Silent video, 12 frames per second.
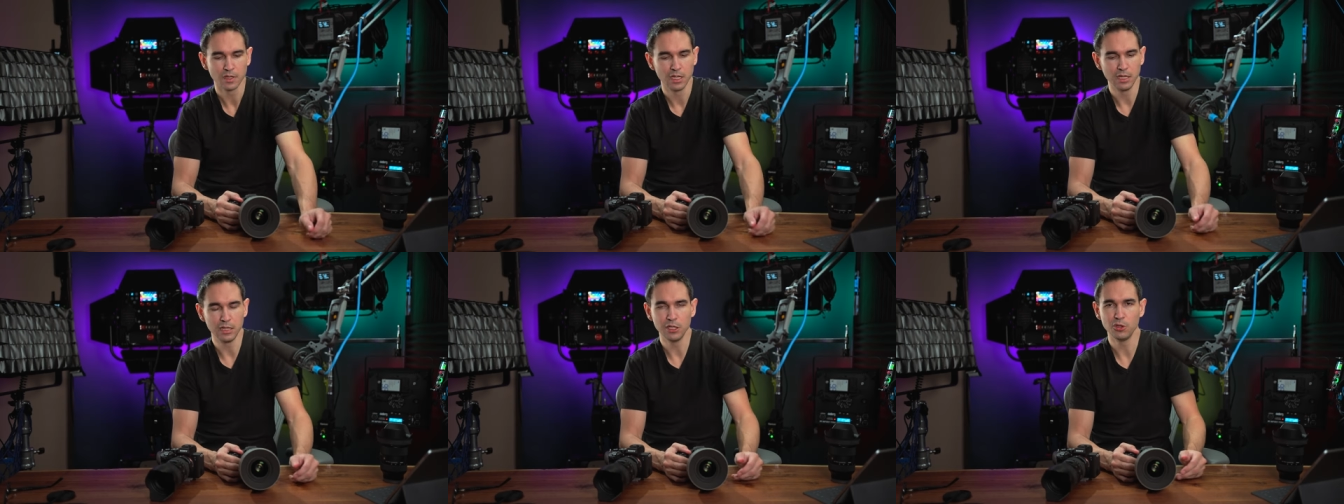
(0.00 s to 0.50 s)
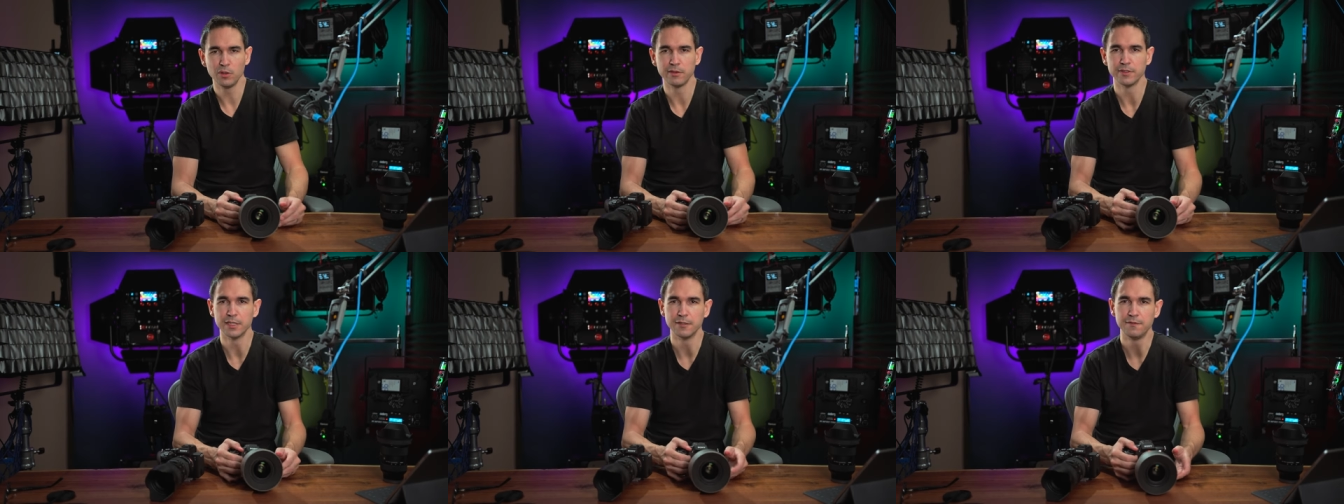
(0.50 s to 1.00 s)
In lieu
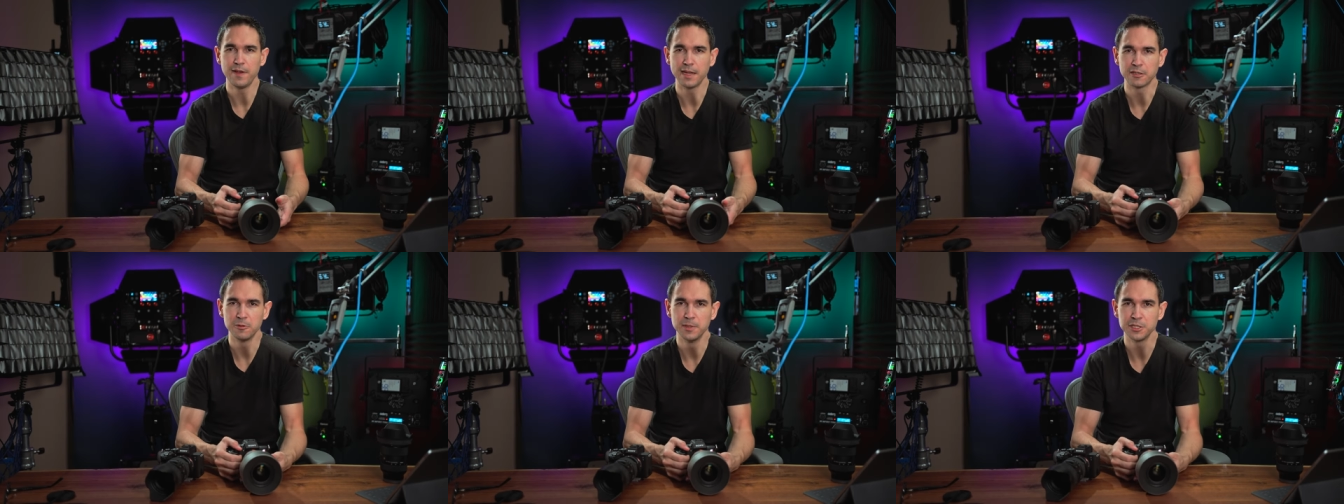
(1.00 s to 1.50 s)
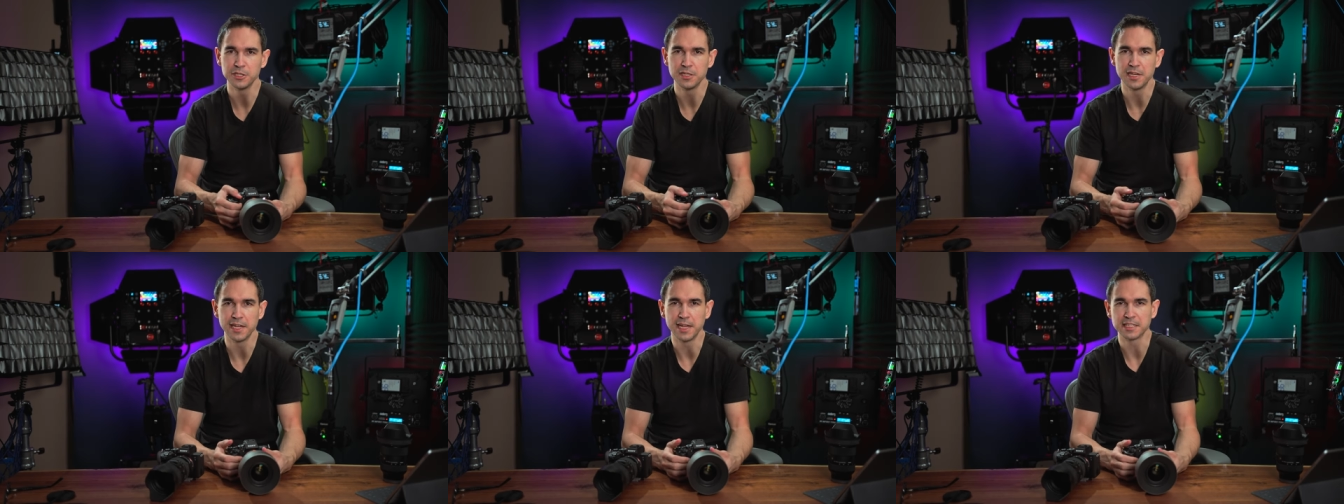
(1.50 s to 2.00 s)
of a fat
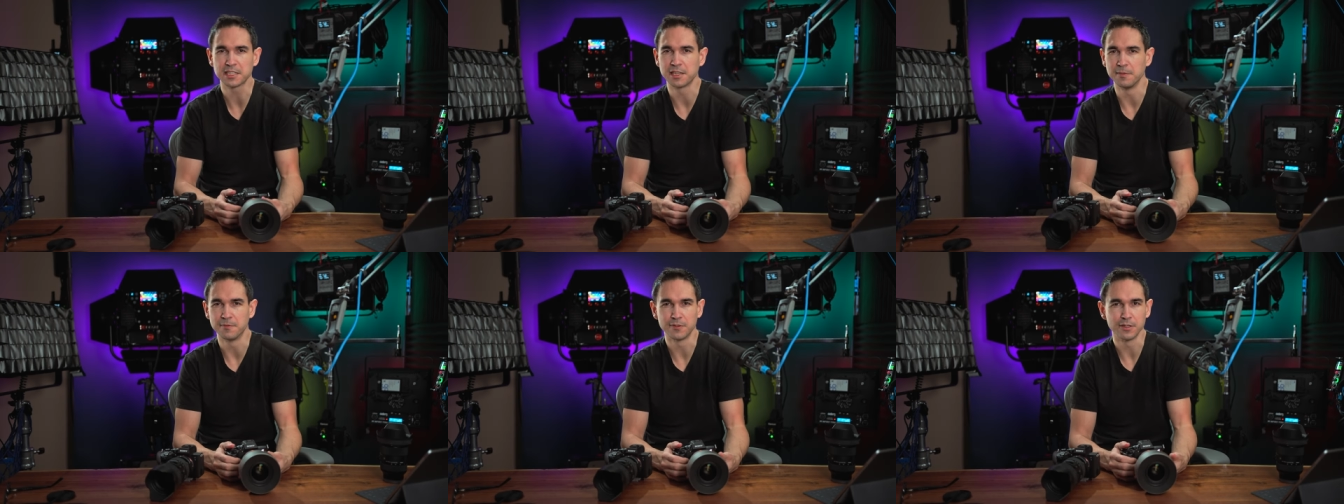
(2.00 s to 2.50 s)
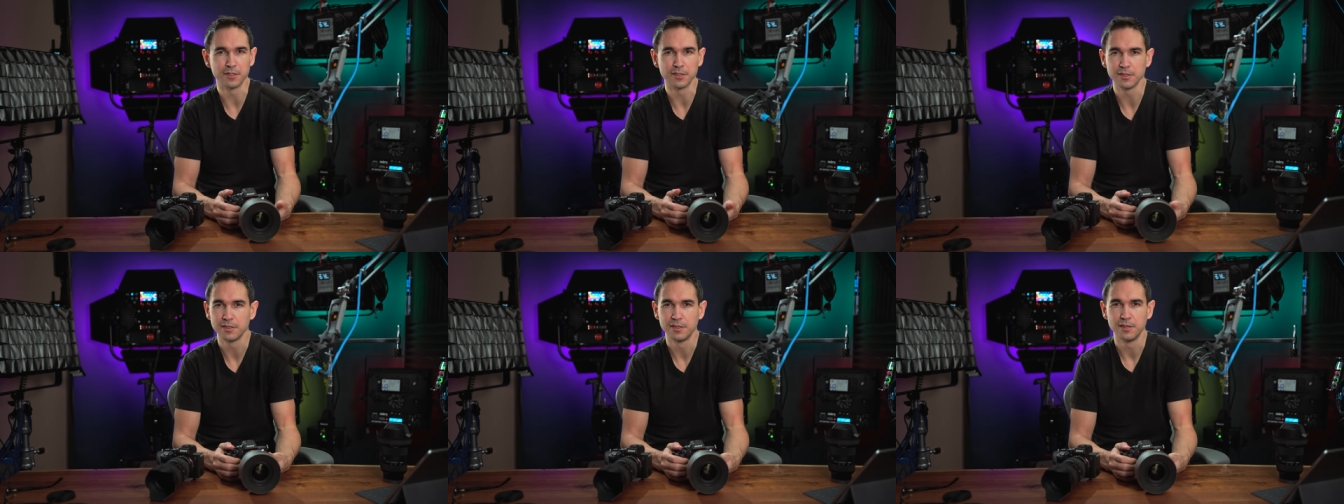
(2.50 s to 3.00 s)
commission, I asked them
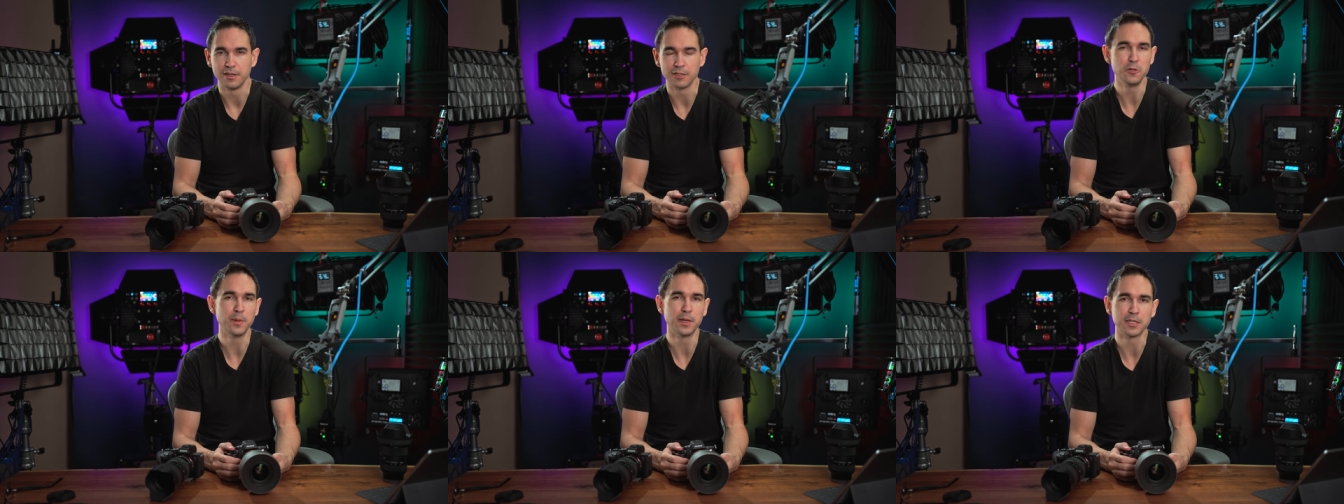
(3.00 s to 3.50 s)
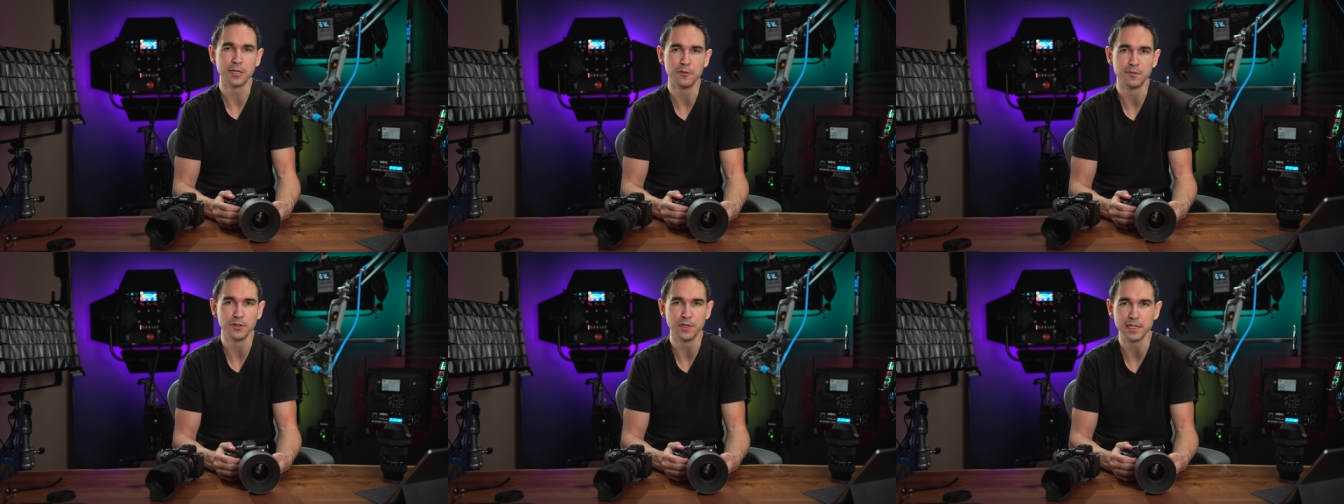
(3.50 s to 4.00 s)
for a coupon code
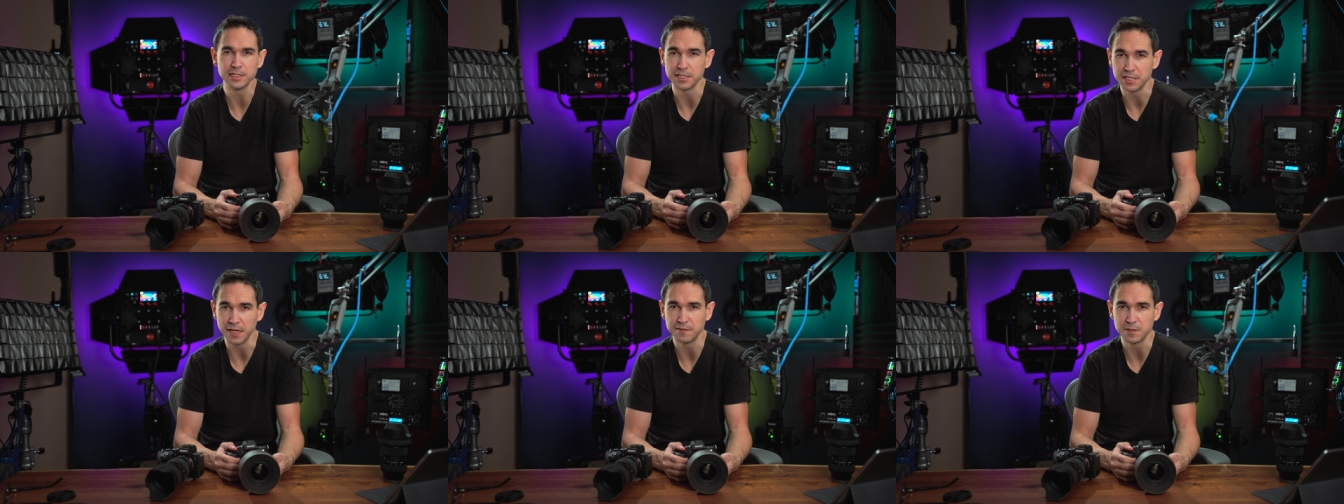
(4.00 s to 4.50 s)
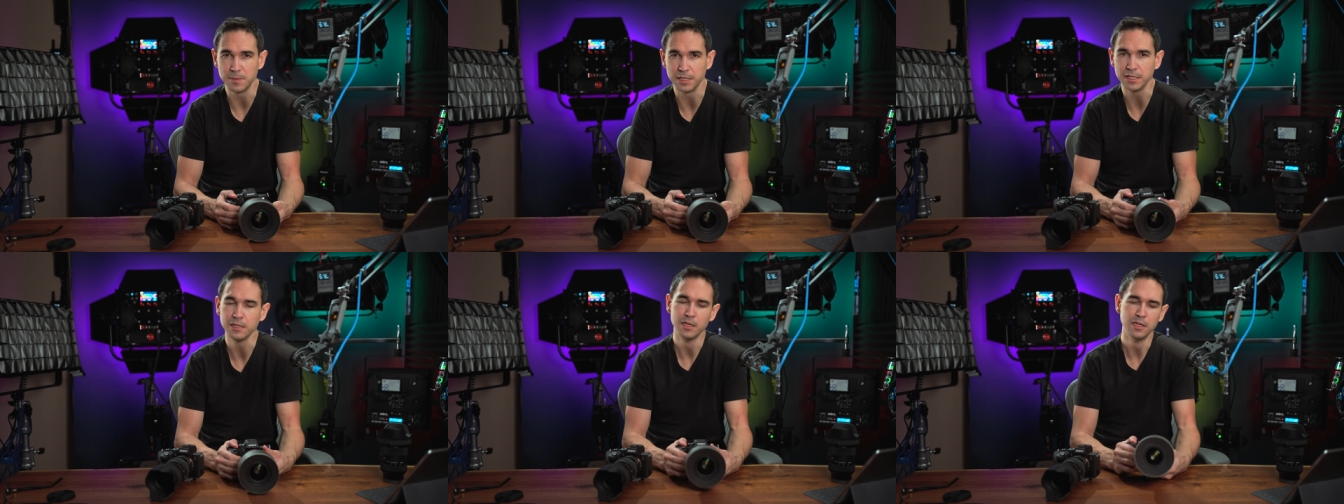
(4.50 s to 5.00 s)
for you guys to save some
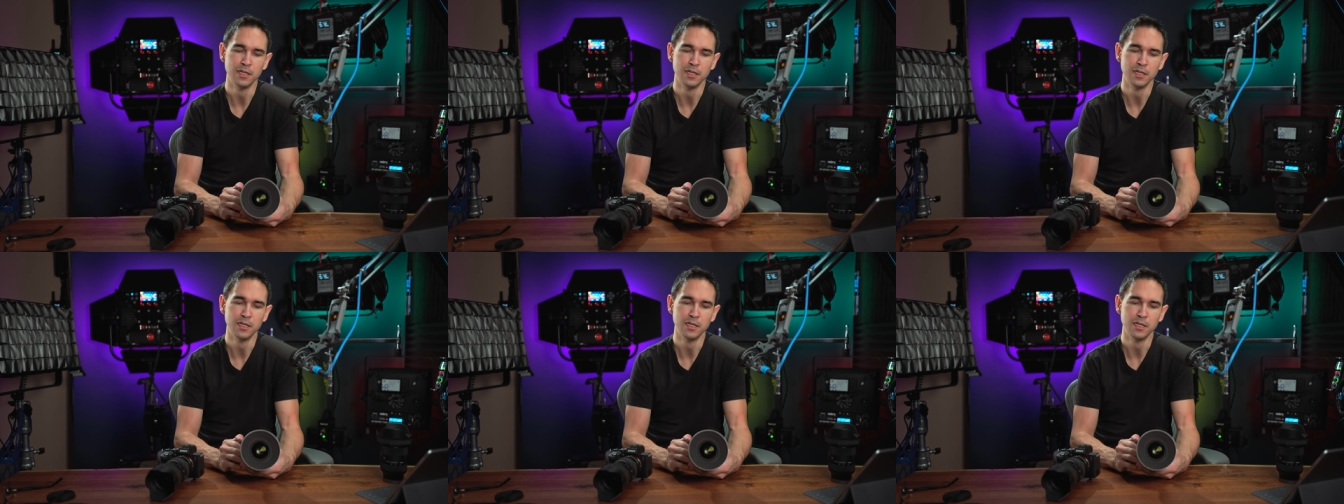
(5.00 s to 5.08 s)
money.